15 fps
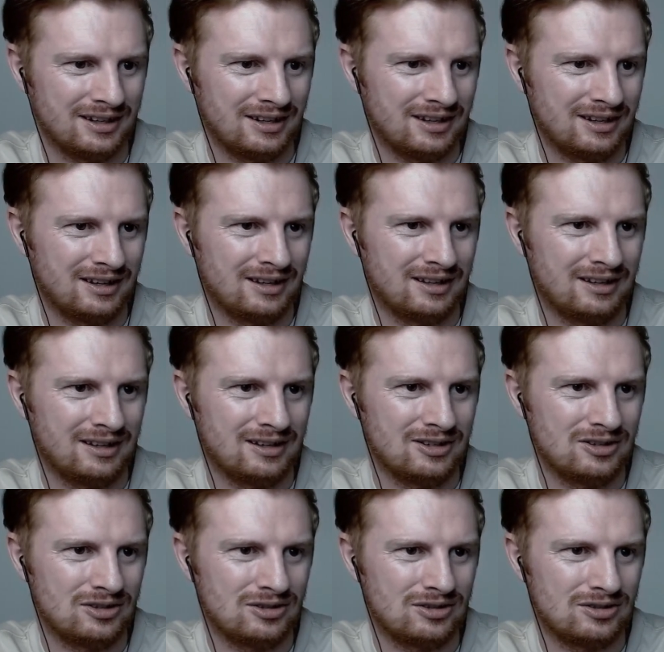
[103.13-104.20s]

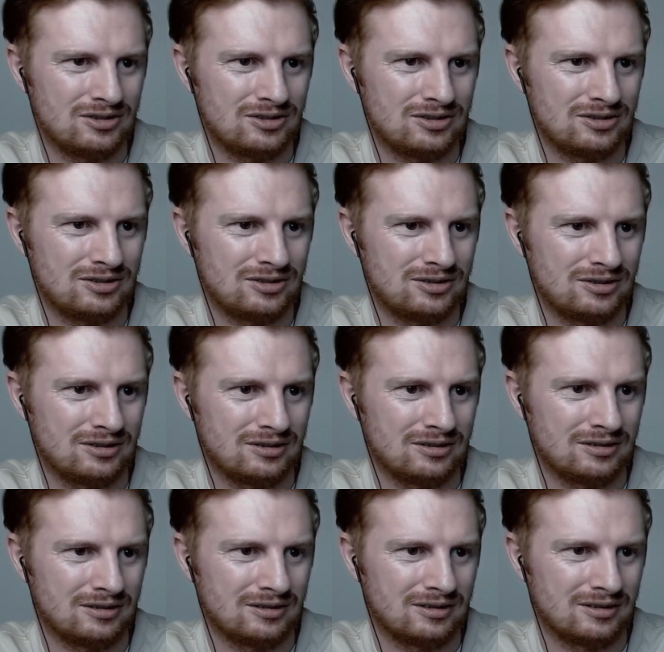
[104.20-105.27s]

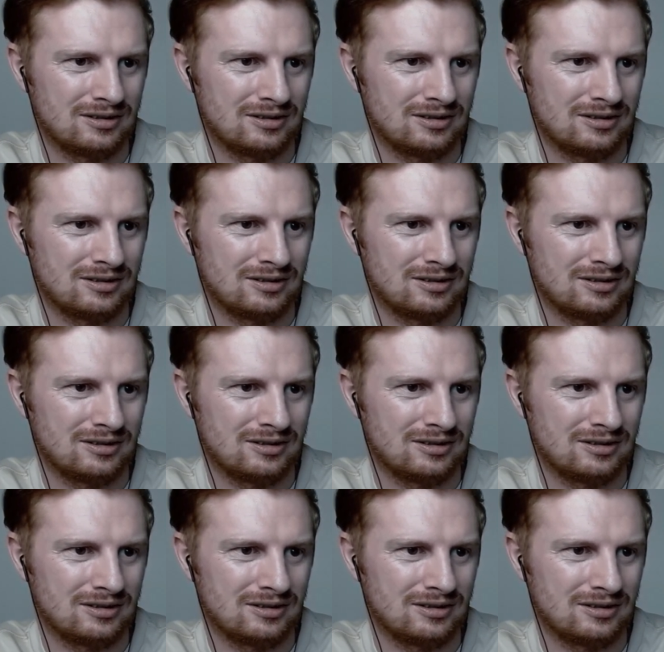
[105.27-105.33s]
Nothing is said.